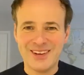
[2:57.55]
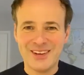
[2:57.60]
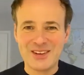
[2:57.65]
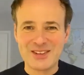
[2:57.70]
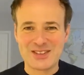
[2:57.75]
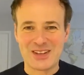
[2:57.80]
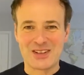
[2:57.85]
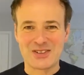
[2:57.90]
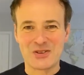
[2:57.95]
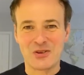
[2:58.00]

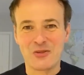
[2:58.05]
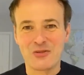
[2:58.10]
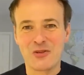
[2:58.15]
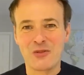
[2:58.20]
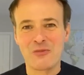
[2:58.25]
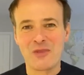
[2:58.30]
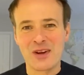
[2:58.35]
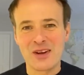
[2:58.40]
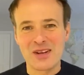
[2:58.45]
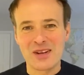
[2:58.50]
So that's all
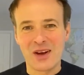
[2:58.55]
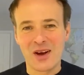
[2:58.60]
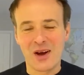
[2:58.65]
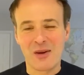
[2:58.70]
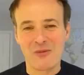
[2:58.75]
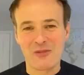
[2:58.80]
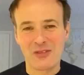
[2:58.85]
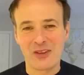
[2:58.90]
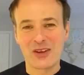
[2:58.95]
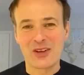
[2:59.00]
from me.
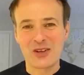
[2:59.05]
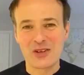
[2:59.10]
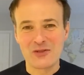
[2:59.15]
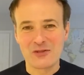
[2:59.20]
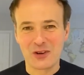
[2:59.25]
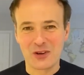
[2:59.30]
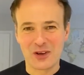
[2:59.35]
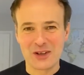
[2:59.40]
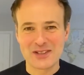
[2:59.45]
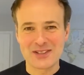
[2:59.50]
Thank you
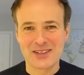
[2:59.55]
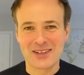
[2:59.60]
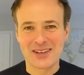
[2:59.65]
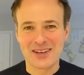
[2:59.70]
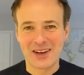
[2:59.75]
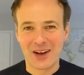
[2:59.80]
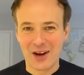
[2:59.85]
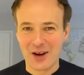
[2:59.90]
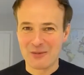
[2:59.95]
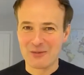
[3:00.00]
for
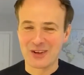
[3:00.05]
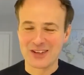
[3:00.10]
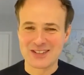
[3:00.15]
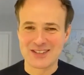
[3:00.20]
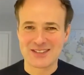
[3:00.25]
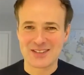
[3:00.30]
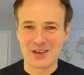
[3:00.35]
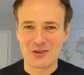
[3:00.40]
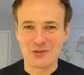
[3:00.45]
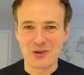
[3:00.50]
listening. As
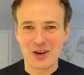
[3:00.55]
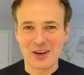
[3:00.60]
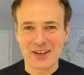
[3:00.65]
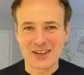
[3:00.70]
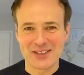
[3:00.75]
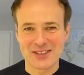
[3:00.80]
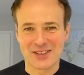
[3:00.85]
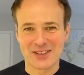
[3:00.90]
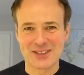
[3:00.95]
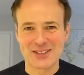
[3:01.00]
I say, really
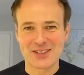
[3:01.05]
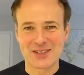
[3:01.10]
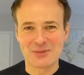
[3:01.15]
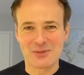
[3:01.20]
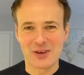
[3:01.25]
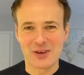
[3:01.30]
excited to be